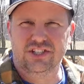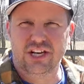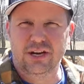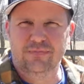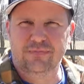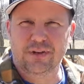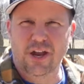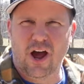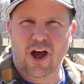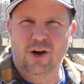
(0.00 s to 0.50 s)

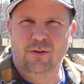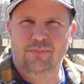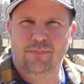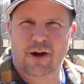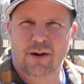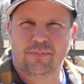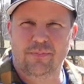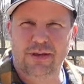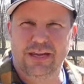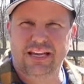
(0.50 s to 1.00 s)
sheepdog
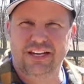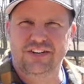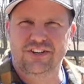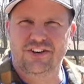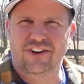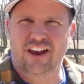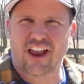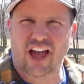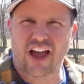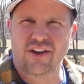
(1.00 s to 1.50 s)
puppy in
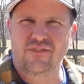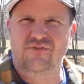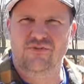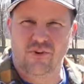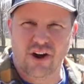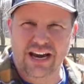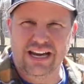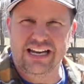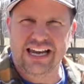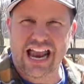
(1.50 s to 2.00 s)
your life
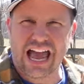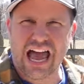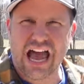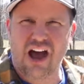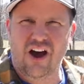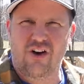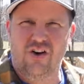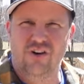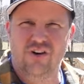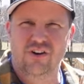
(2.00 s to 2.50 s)
right
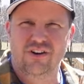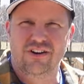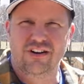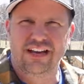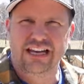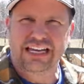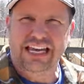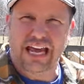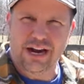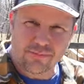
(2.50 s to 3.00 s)
now.
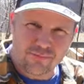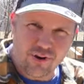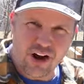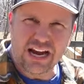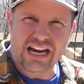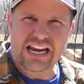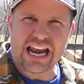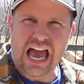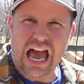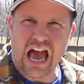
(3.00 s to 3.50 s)
Get them
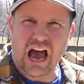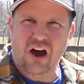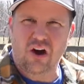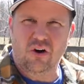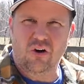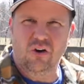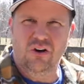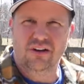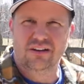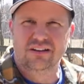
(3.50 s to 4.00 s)
right
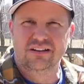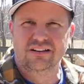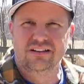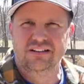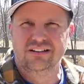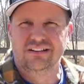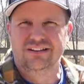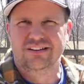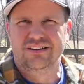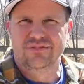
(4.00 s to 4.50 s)
now.
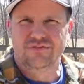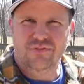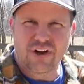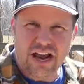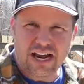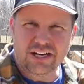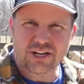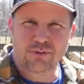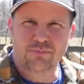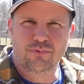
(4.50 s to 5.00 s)

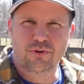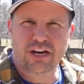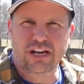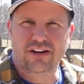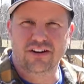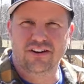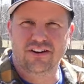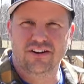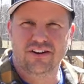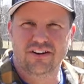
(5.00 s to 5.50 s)
Find a
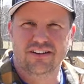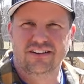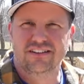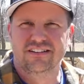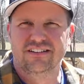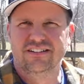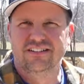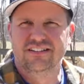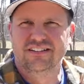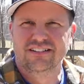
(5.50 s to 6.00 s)
breeder.
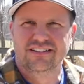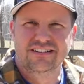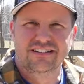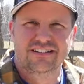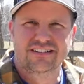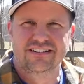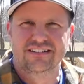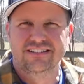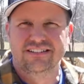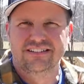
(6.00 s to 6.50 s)

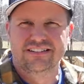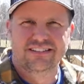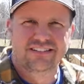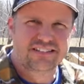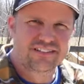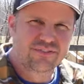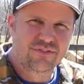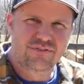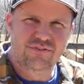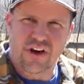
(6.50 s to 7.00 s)

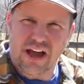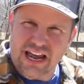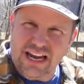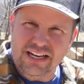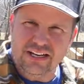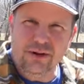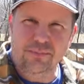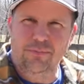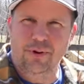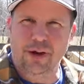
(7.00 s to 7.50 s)

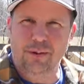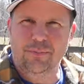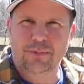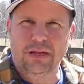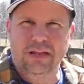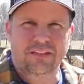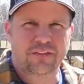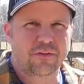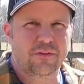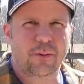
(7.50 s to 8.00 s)
Find a
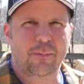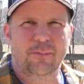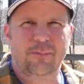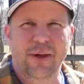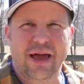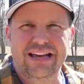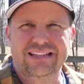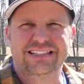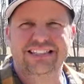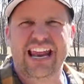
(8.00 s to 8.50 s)
puppy. They're the
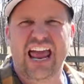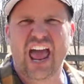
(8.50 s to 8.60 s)
best